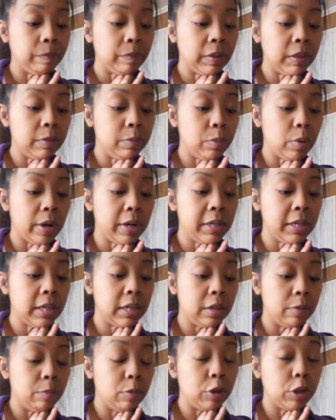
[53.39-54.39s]
Then Brian had
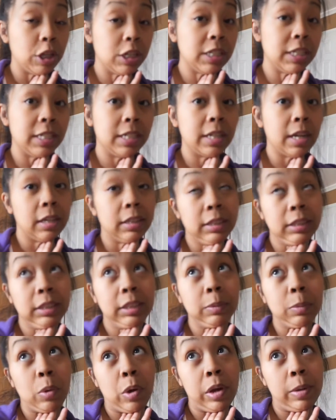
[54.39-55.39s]
an emergency
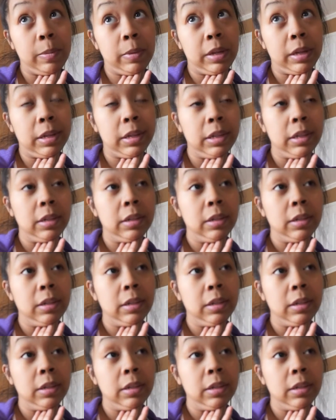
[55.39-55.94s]
dentist appointment.